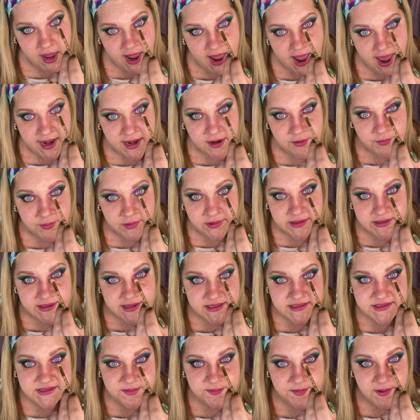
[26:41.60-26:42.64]
And it really
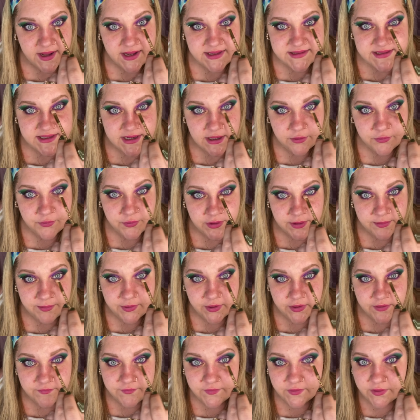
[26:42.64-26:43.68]
does deposit a really
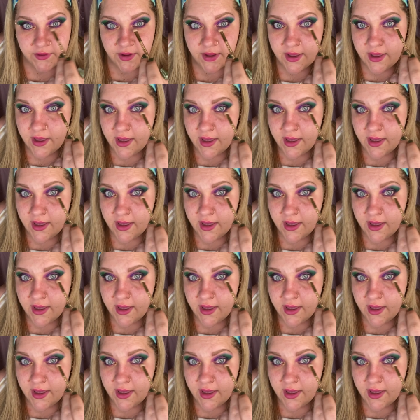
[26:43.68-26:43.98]
beautiful